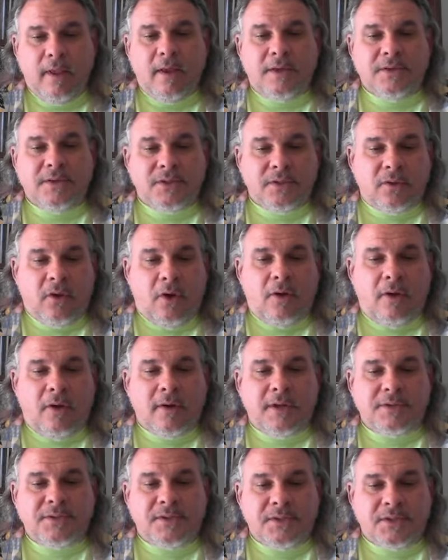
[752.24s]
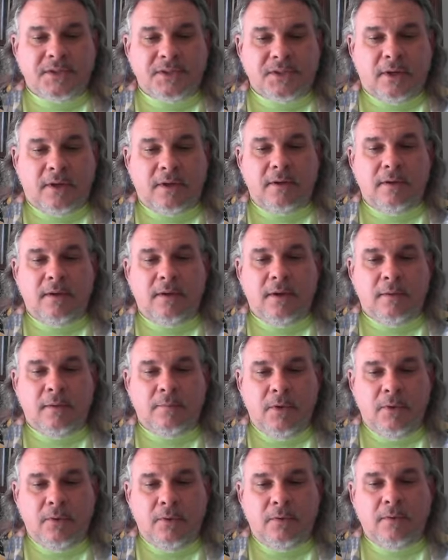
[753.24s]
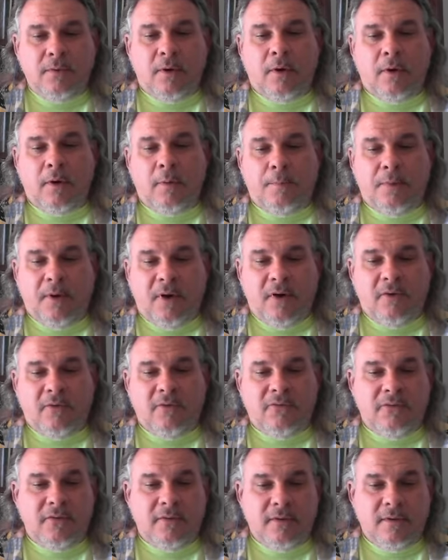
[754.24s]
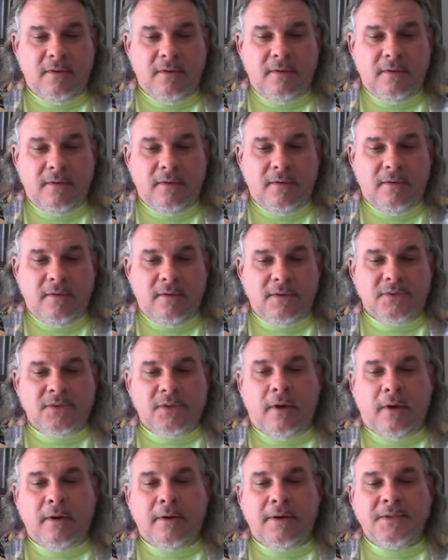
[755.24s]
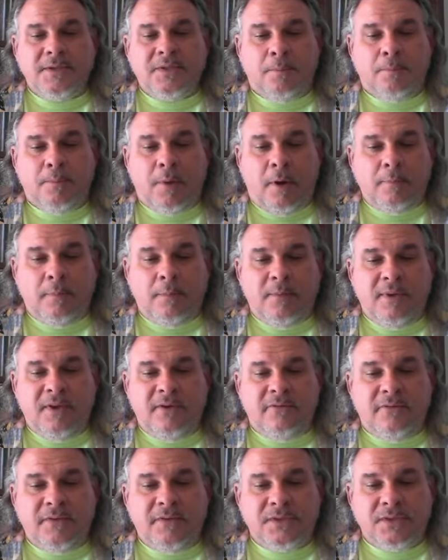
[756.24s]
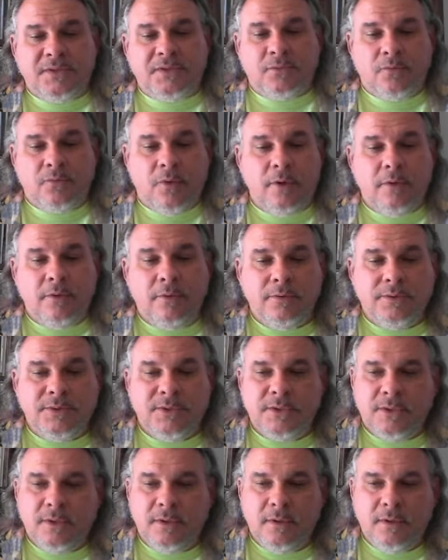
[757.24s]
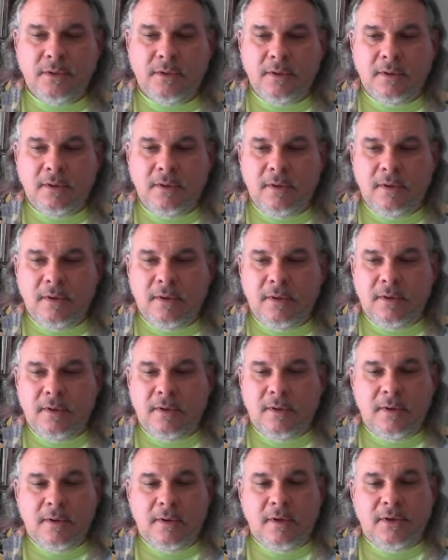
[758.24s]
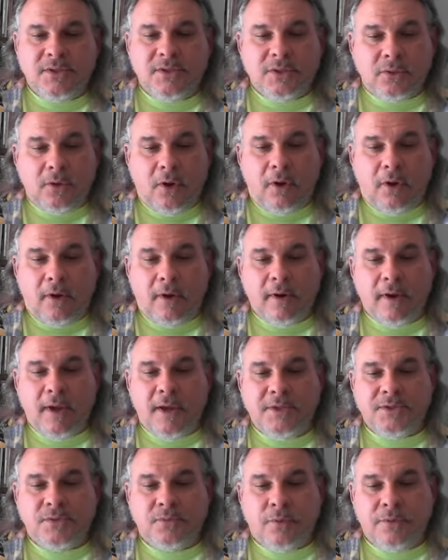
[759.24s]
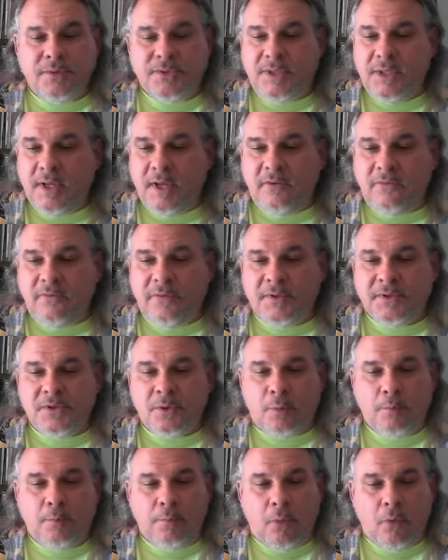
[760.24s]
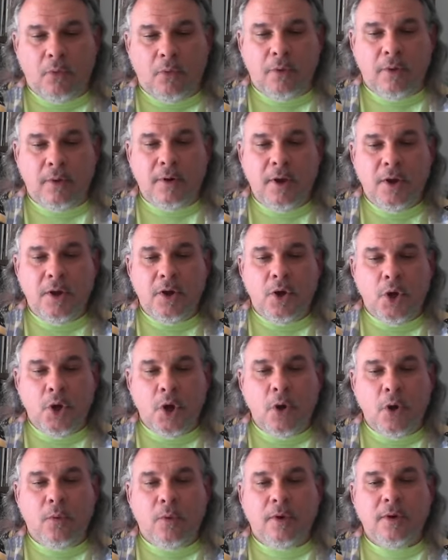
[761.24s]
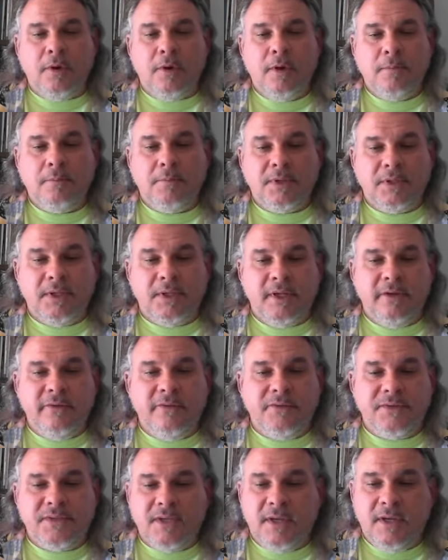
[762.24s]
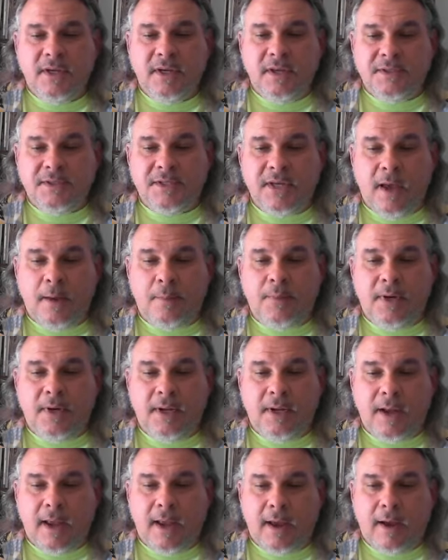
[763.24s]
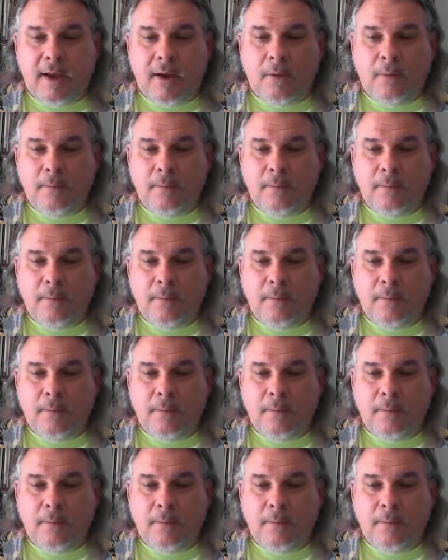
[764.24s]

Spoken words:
As long as the sun and moon are above, as long as the bumblebee visits a rose, as long as rosy infants are born, no one believes it is happening now.